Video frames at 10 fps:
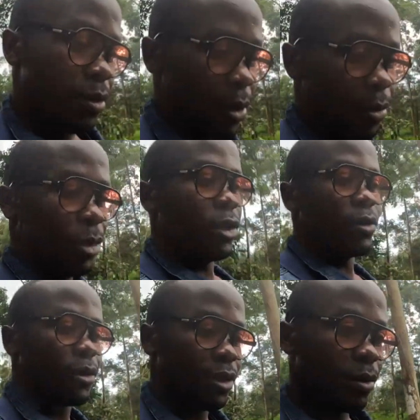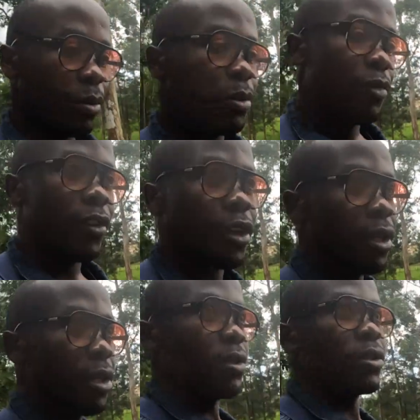1 million. It will be
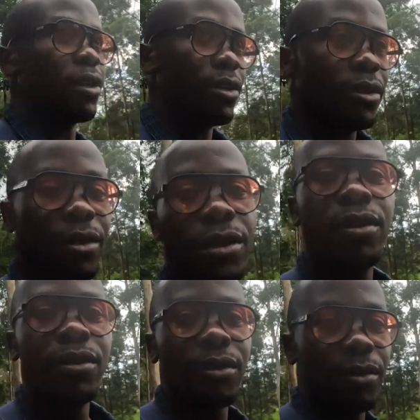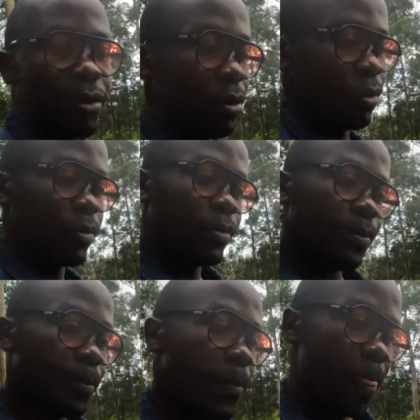very nice, guys. So
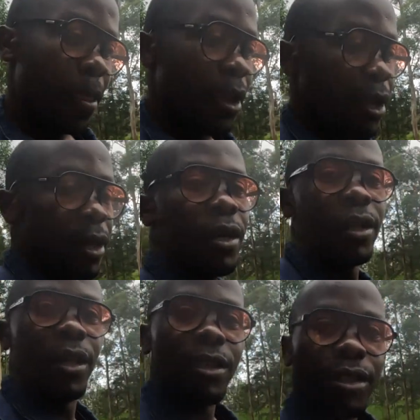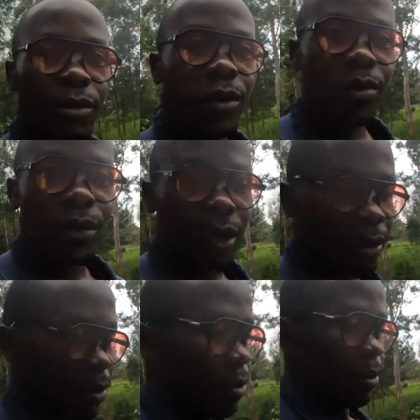let's see what we
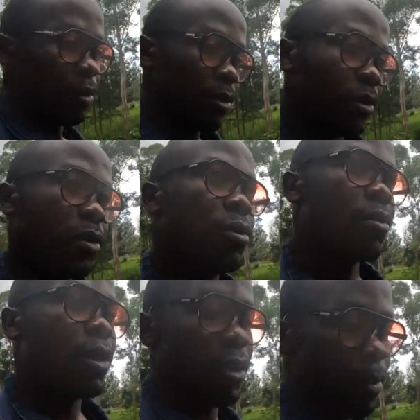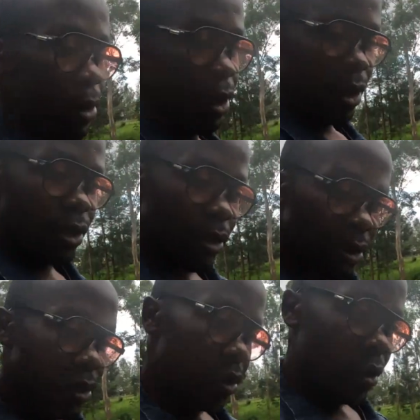can do to help our guy.
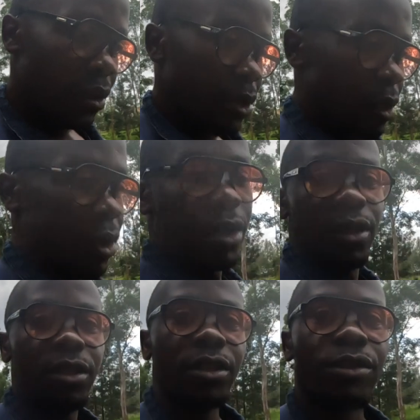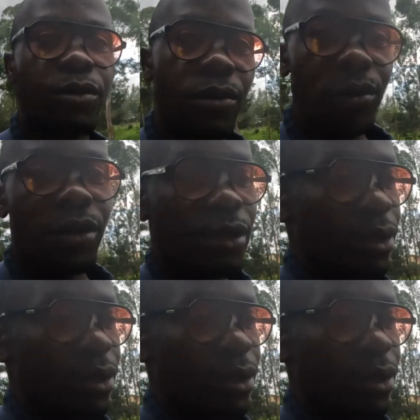It is good